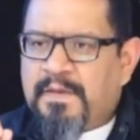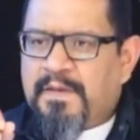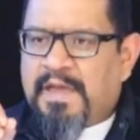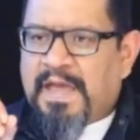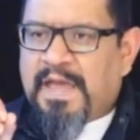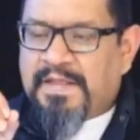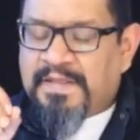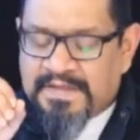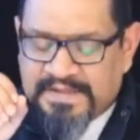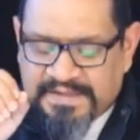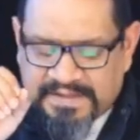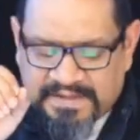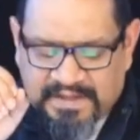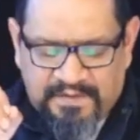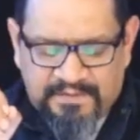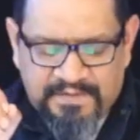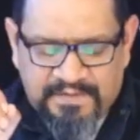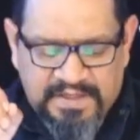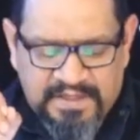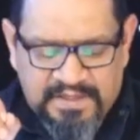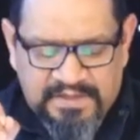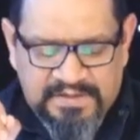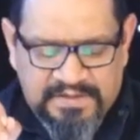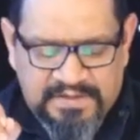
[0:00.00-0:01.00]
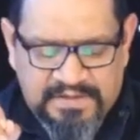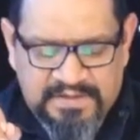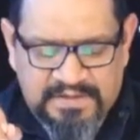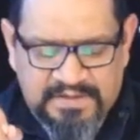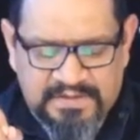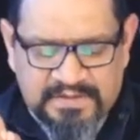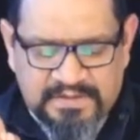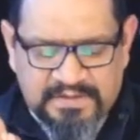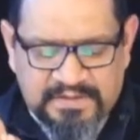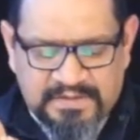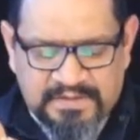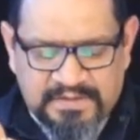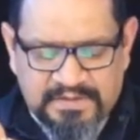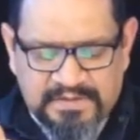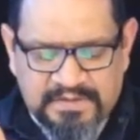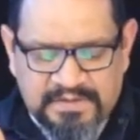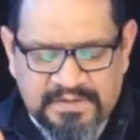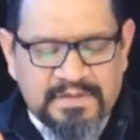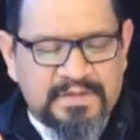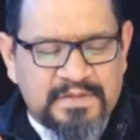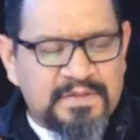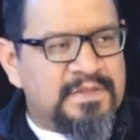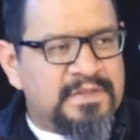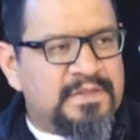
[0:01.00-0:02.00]
And this covenant
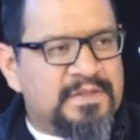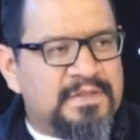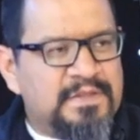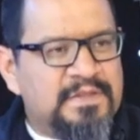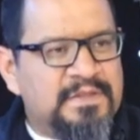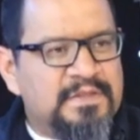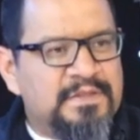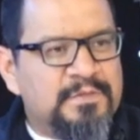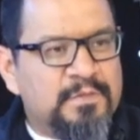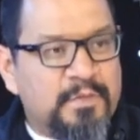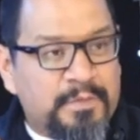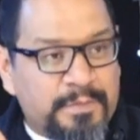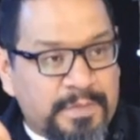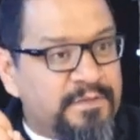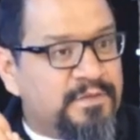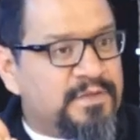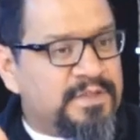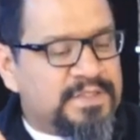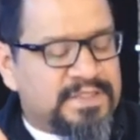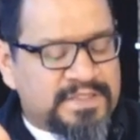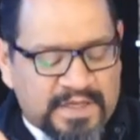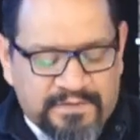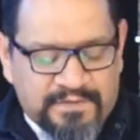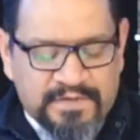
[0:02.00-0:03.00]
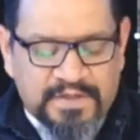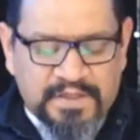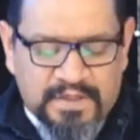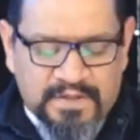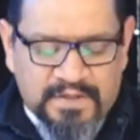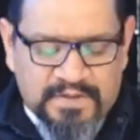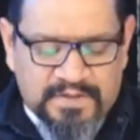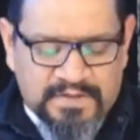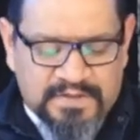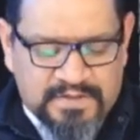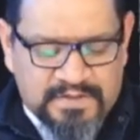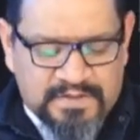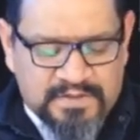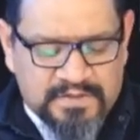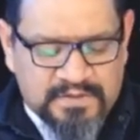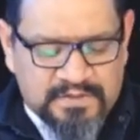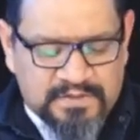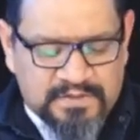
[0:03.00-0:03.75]
will be for seven years.